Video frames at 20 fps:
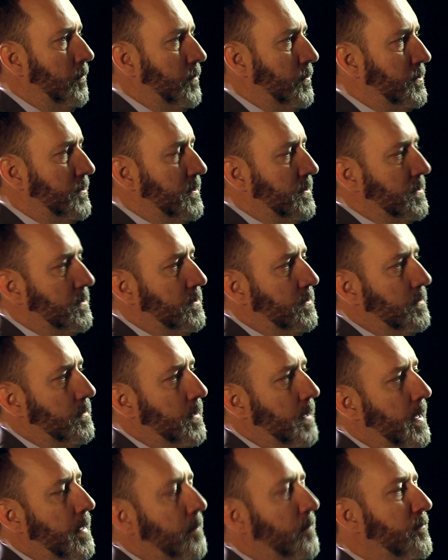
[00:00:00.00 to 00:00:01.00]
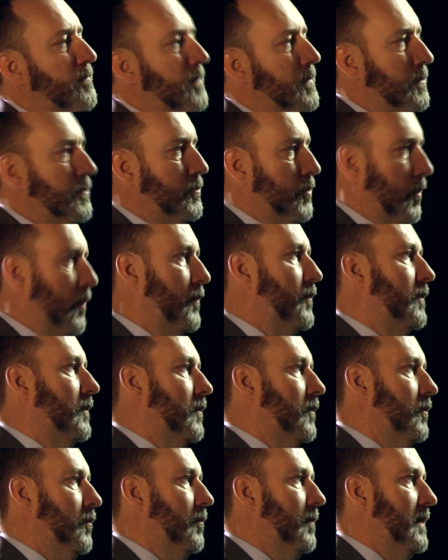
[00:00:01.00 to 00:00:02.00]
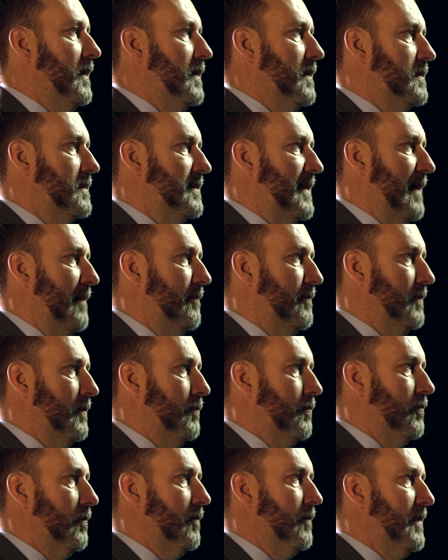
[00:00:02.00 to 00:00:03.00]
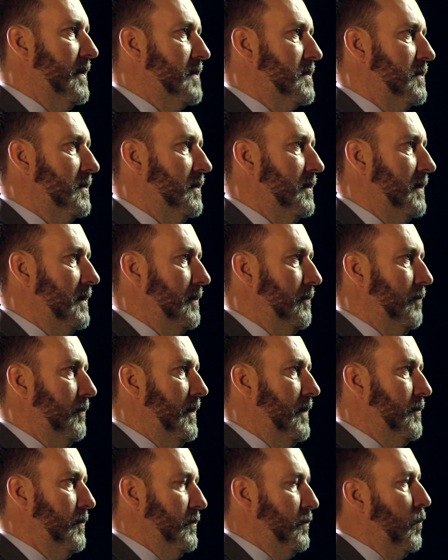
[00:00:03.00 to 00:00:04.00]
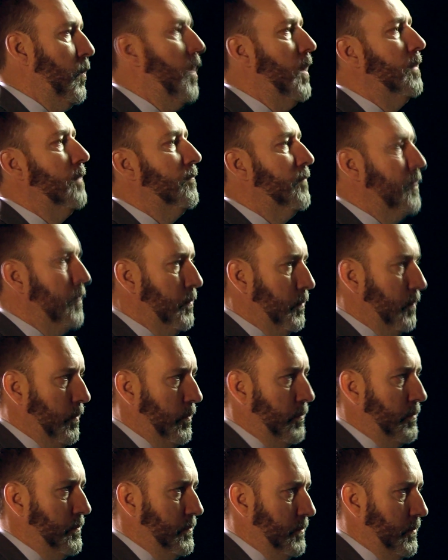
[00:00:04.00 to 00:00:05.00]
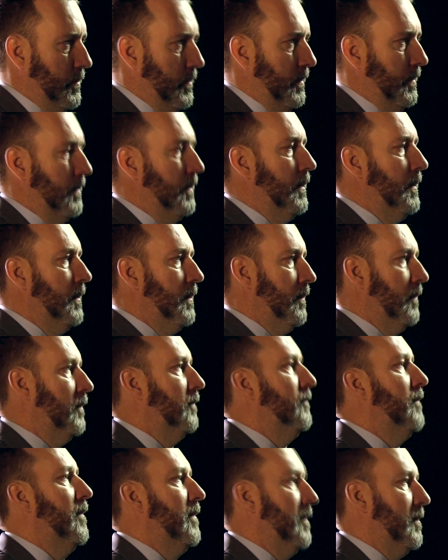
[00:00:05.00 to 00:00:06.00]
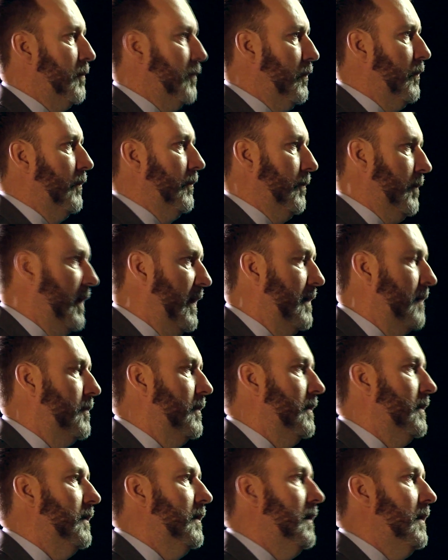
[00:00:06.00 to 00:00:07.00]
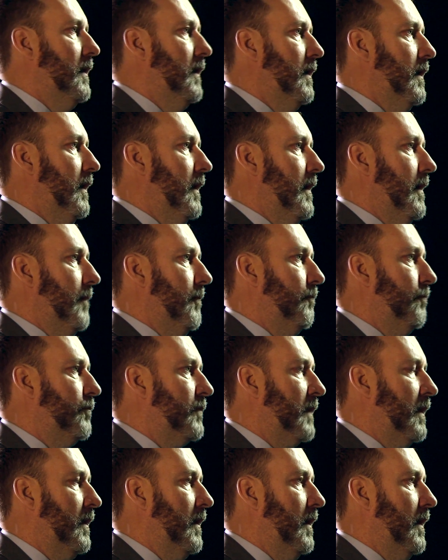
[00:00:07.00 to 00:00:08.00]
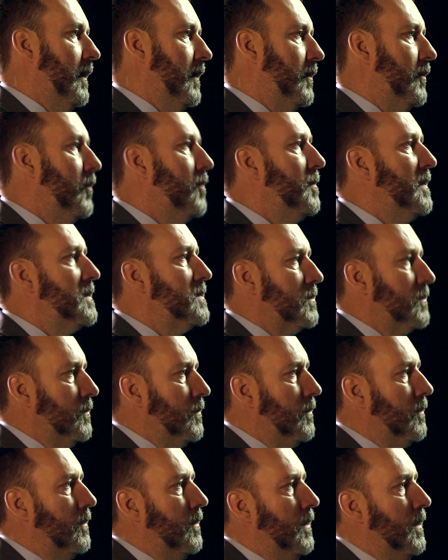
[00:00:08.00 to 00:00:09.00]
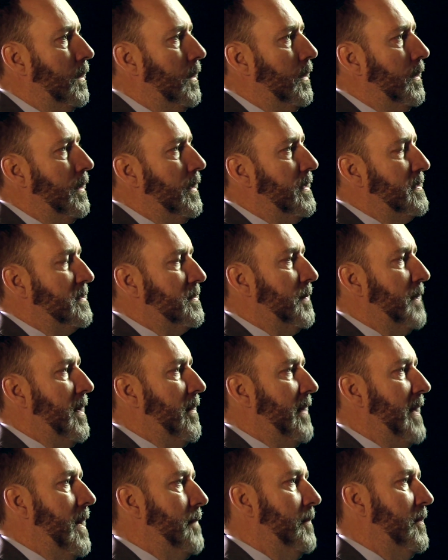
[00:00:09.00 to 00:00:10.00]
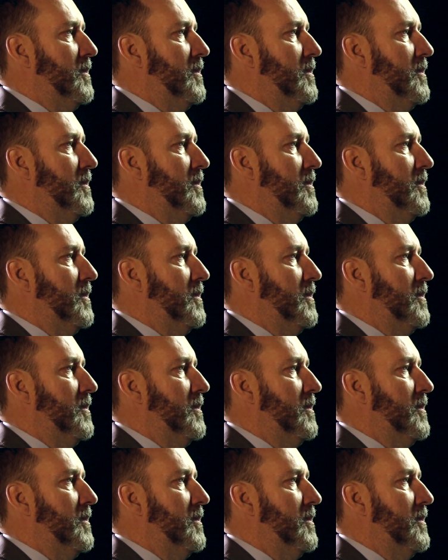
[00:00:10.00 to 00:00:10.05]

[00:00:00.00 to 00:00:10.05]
which is named for Jonathan Koomey, a Stanford professor, he was one of the authors on a very important paper. Koomey's Law is about how